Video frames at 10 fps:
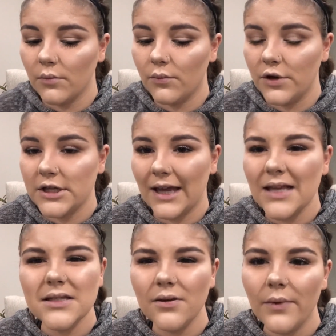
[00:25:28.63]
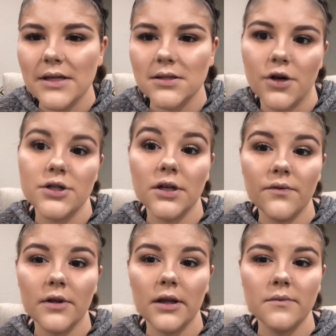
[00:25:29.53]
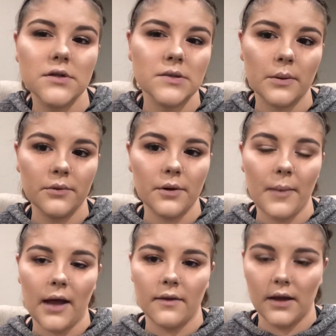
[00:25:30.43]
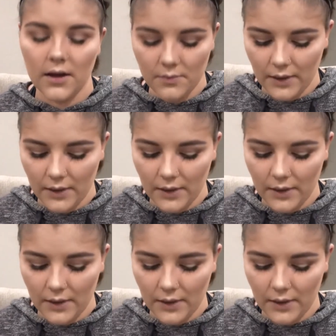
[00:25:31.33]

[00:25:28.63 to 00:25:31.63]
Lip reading: which I guess in a way is nourishing for the lips, so it's probably not a bad thing.